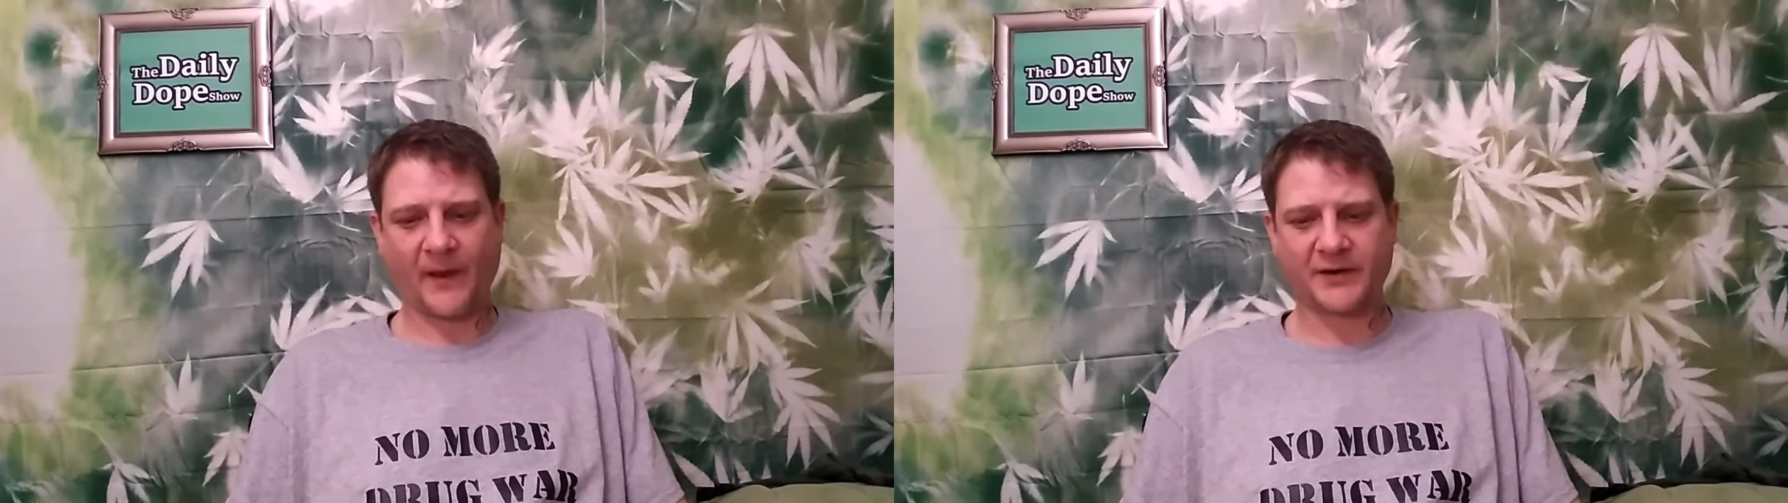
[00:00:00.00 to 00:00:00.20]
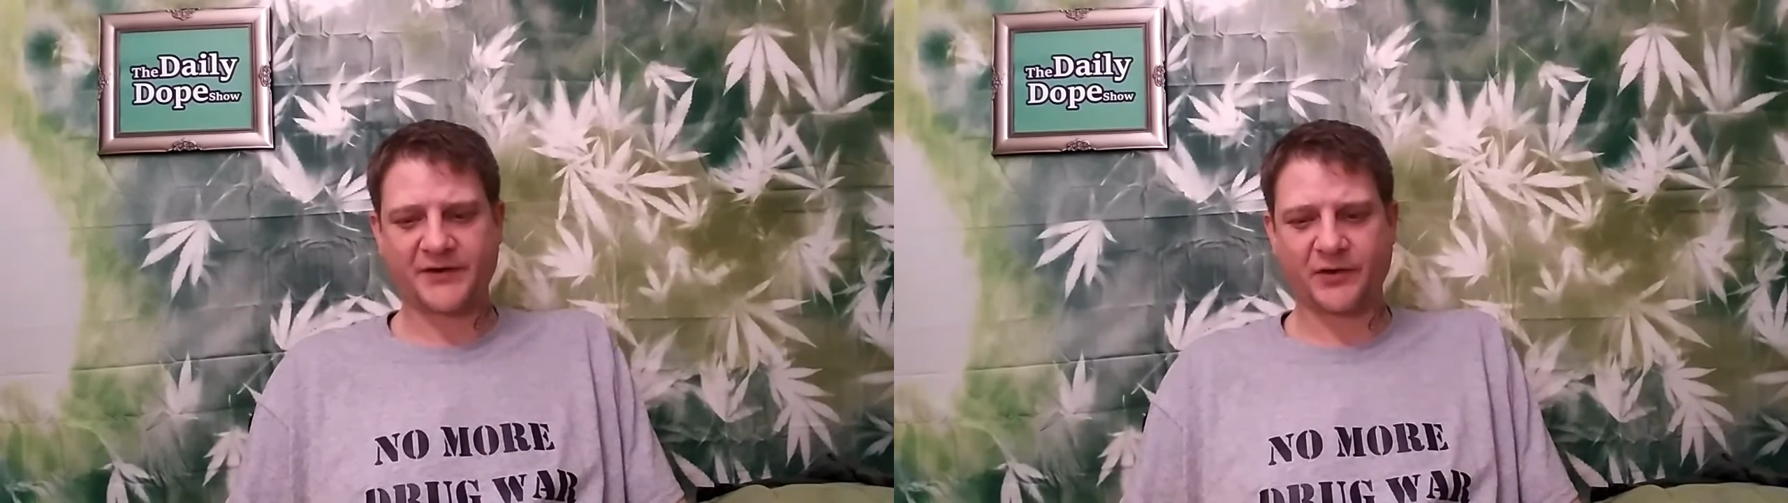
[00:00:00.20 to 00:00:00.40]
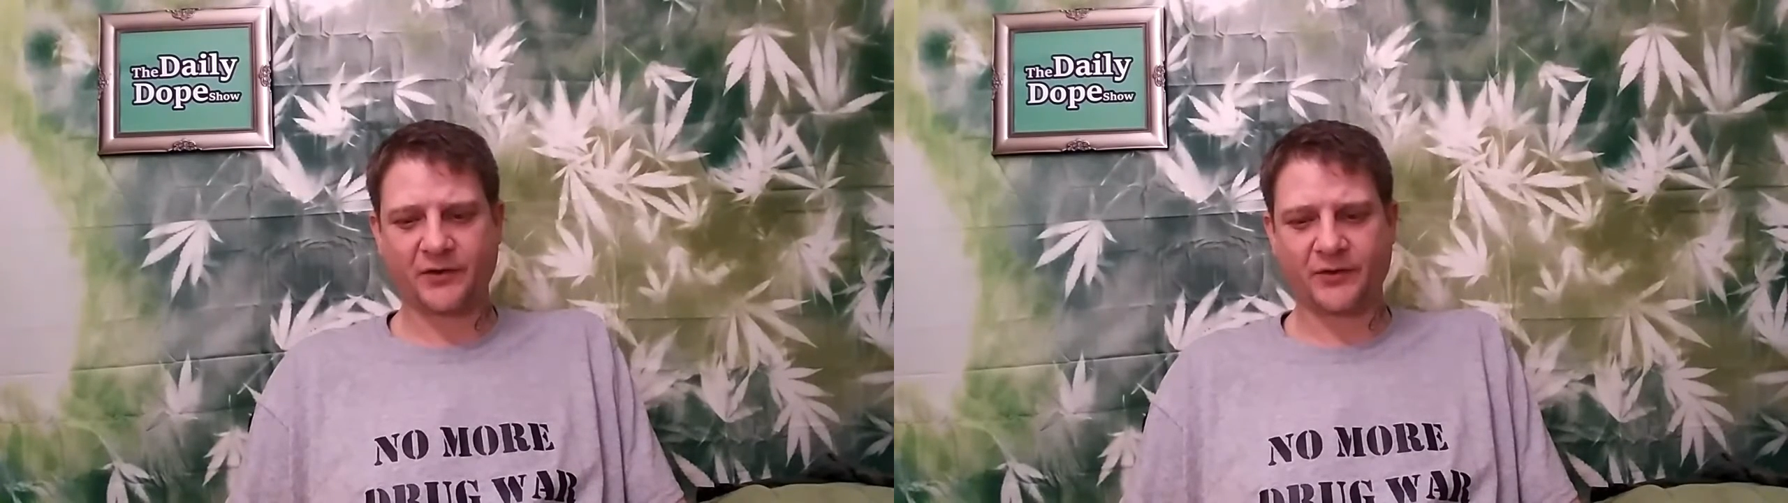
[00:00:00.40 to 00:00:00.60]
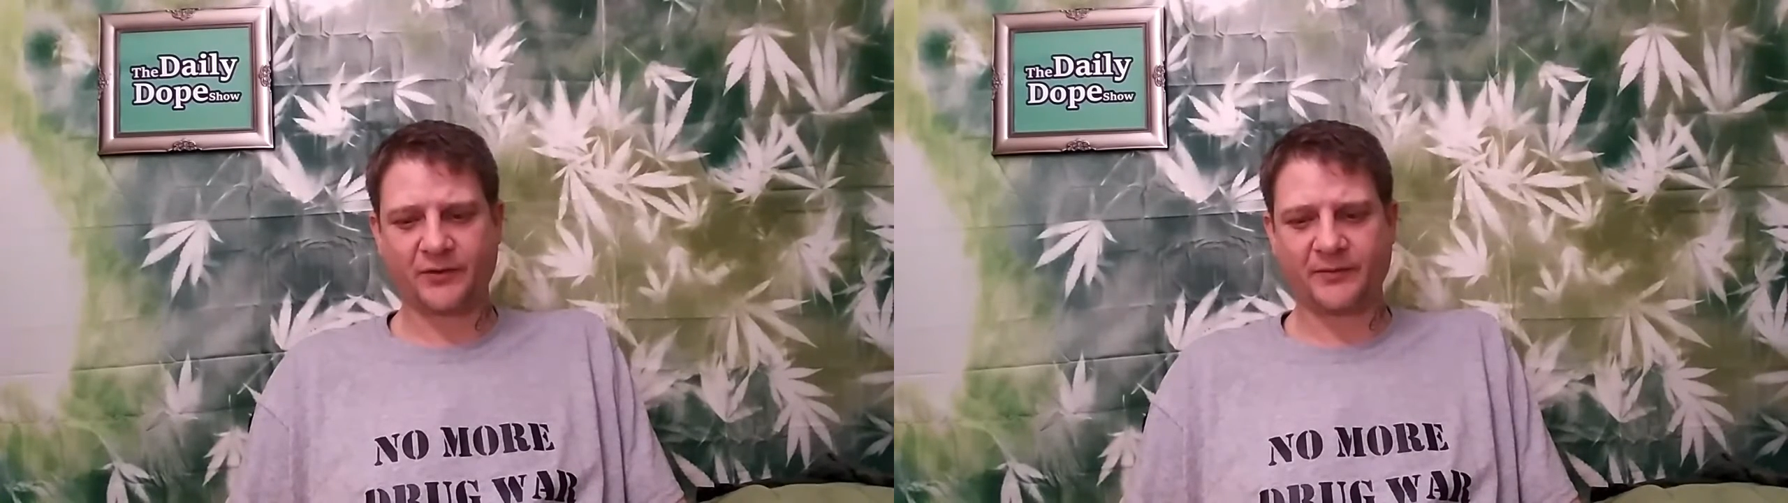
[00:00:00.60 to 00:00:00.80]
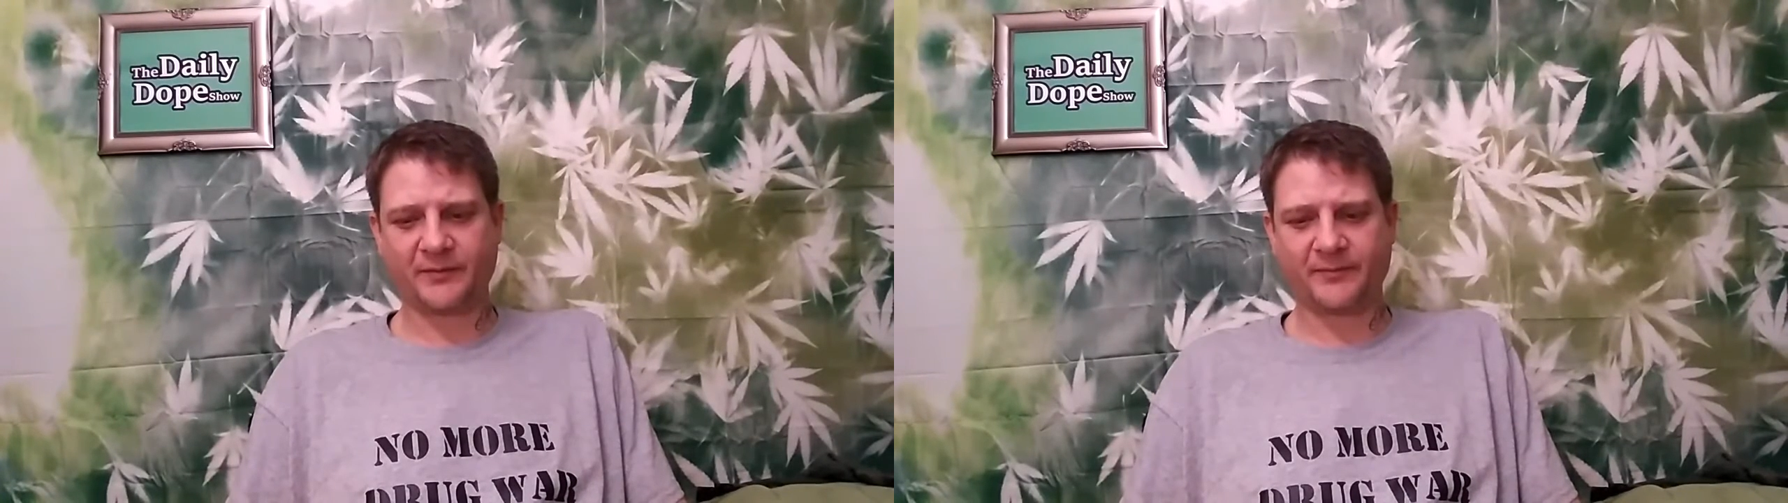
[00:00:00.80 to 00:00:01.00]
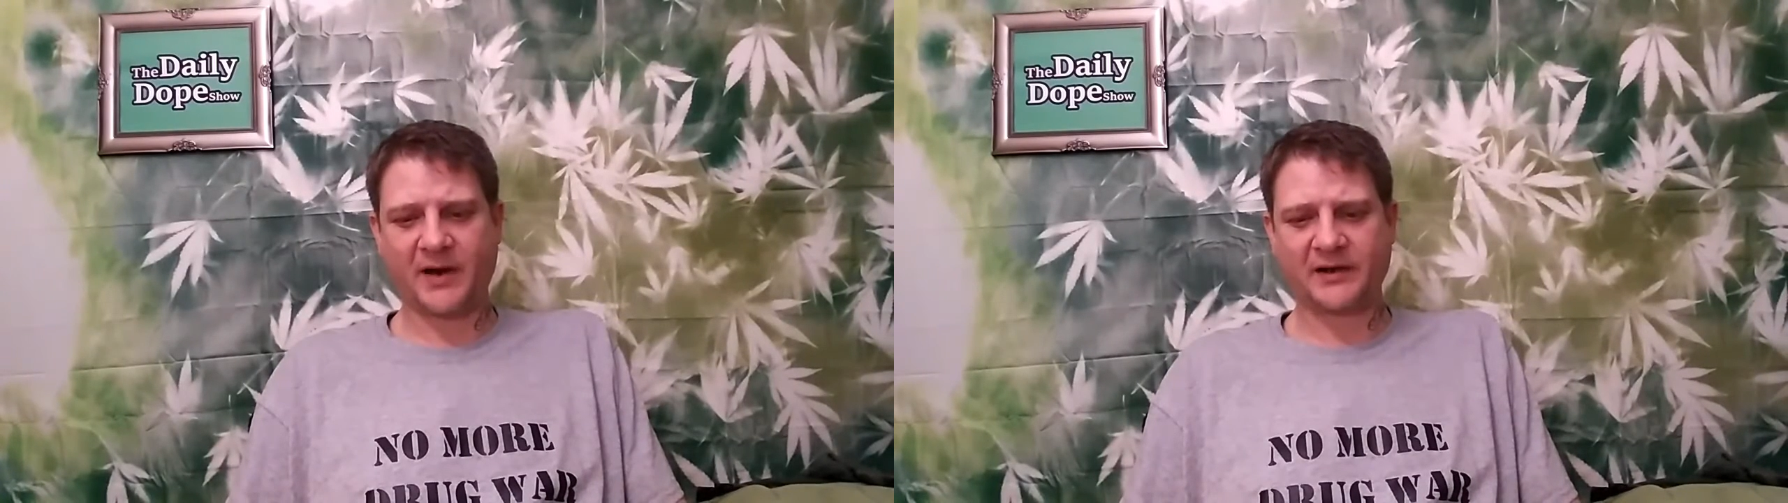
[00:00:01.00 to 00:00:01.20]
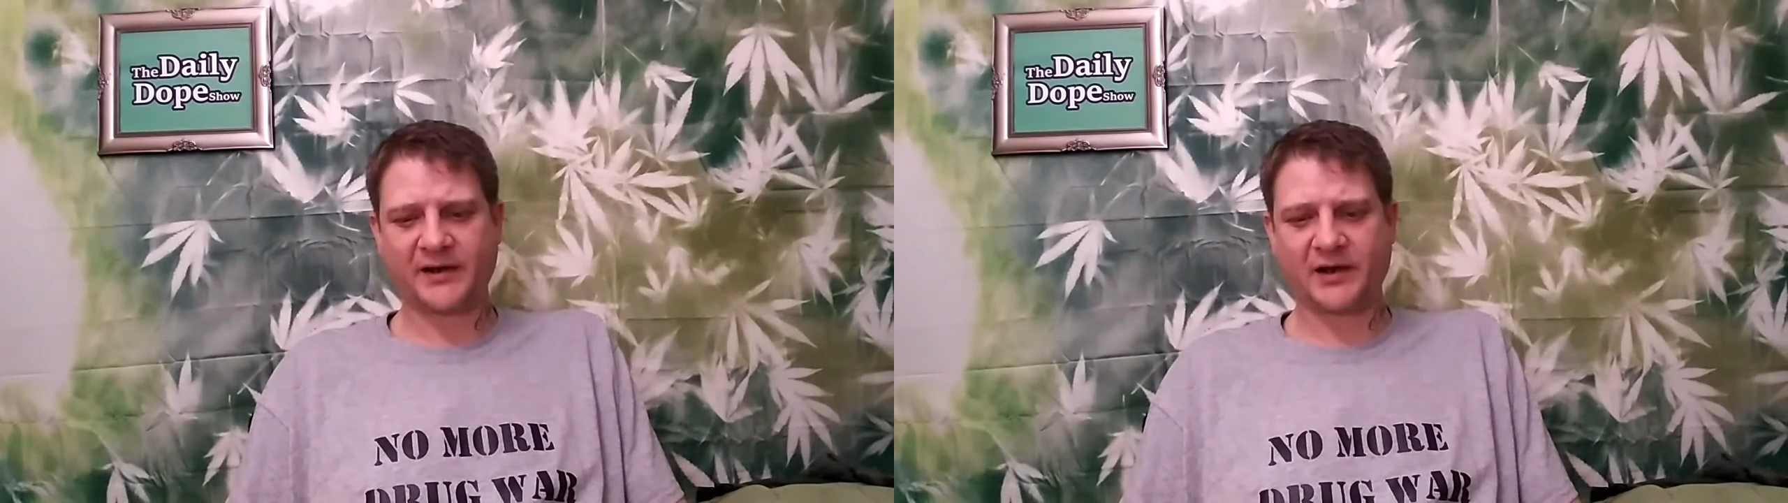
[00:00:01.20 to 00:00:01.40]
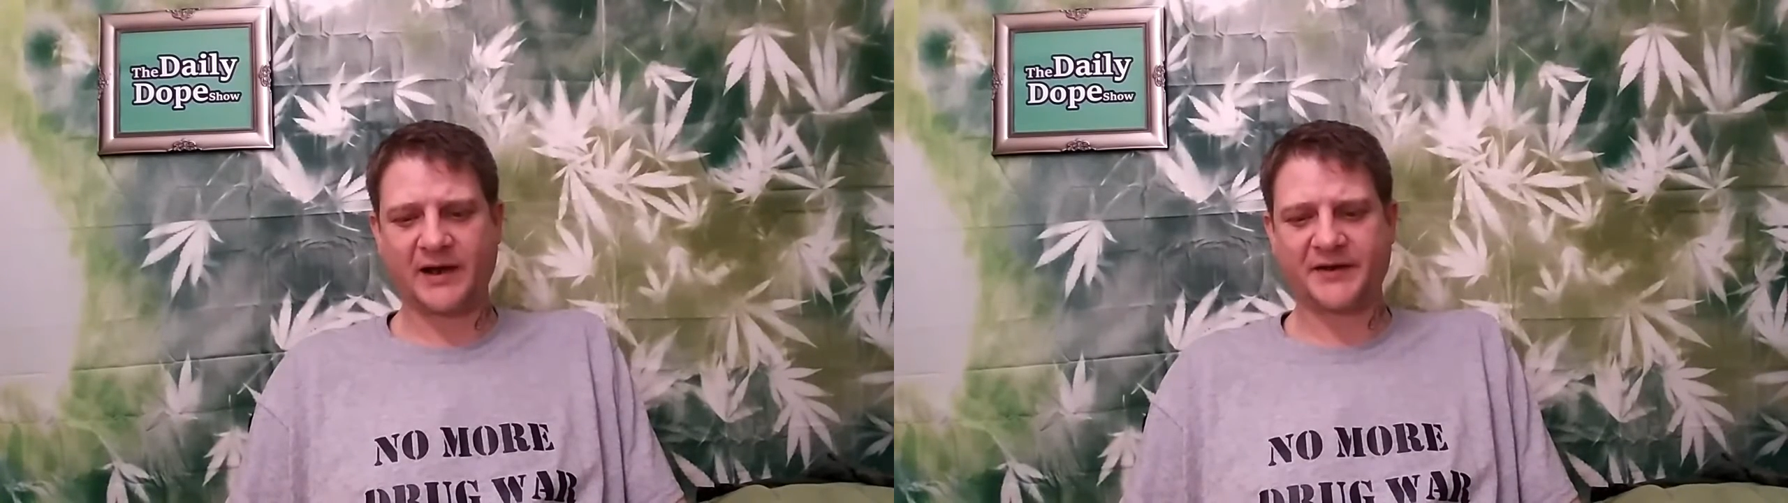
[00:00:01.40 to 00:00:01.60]
So
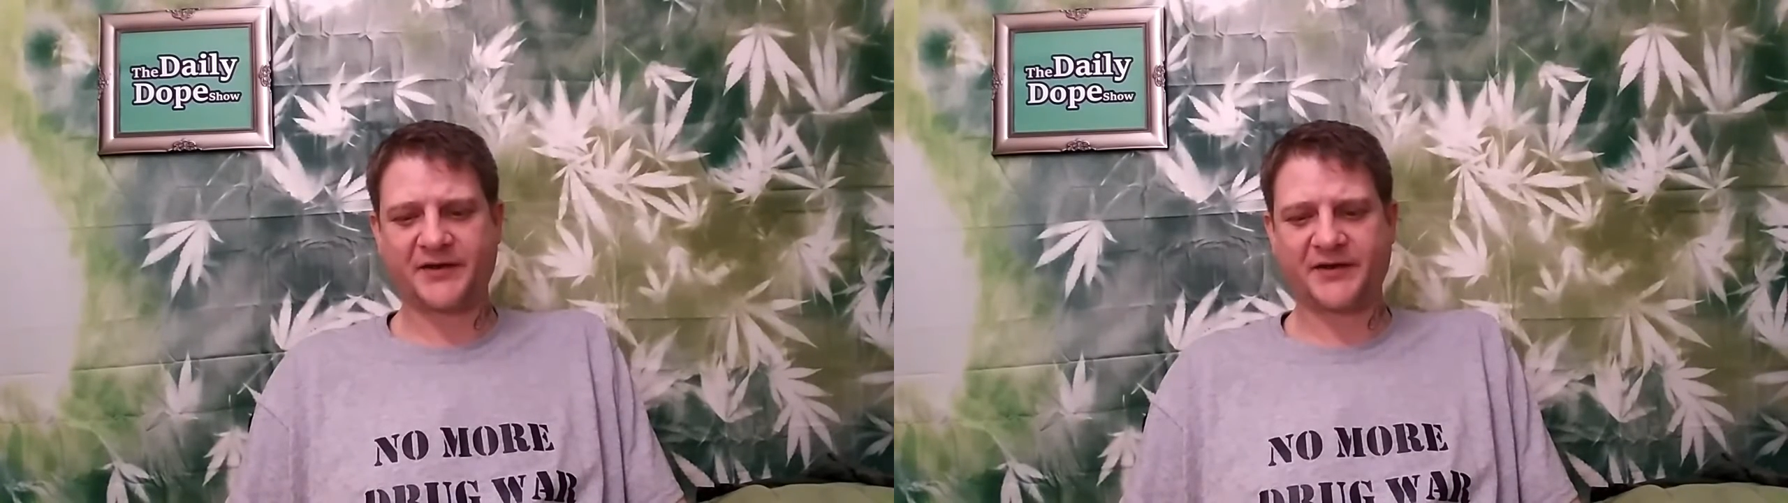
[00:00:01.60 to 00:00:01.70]
MILegalize